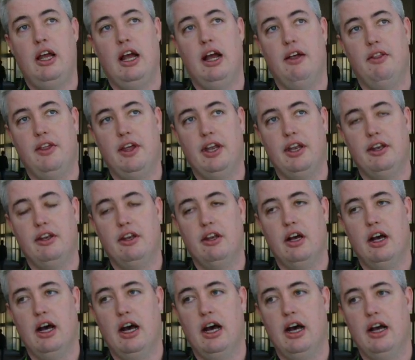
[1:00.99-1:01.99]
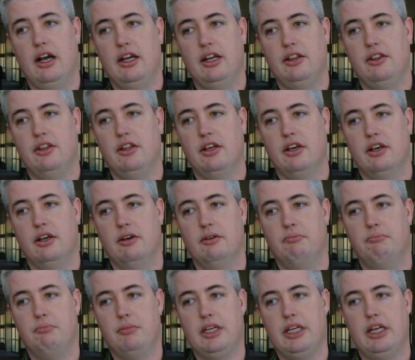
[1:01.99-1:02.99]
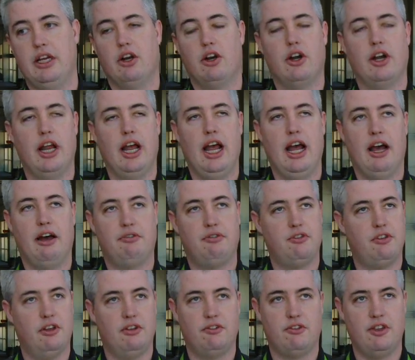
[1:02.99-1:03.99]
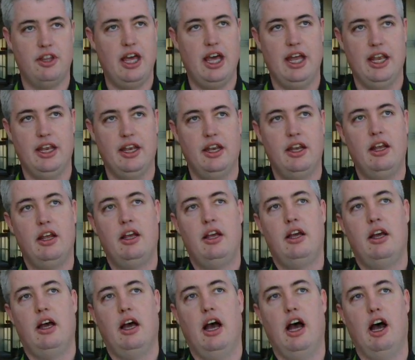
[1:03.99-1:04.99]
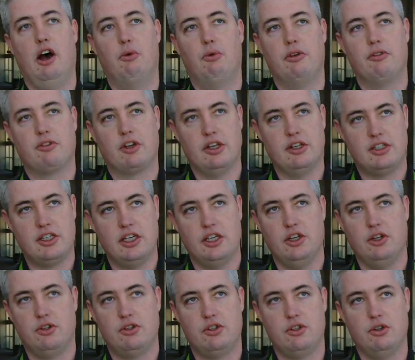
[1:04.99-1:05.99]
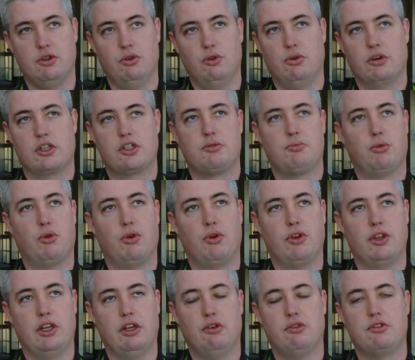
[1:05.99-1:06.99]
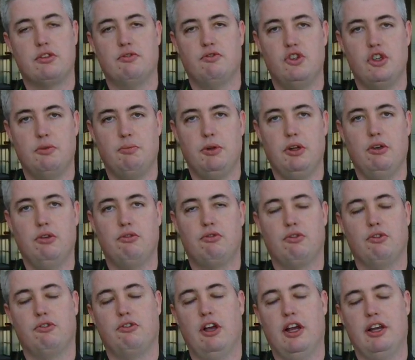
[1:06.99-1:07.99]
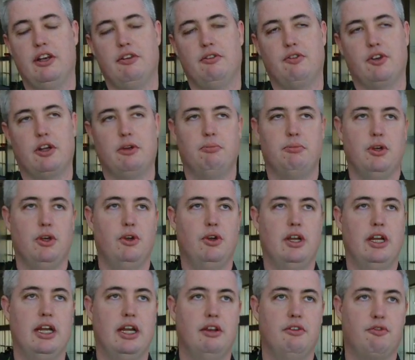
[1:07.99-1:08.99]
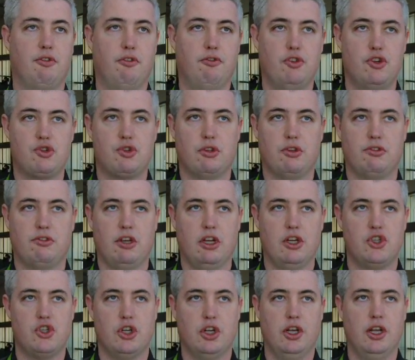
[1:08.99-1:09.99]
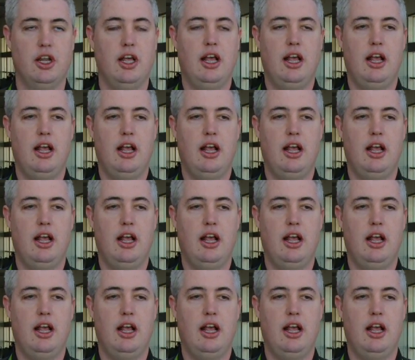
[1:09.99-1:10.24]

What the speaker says: And then in the year and a half since then, we've continued to explore the use of GPUs for scientific computing and for visualization,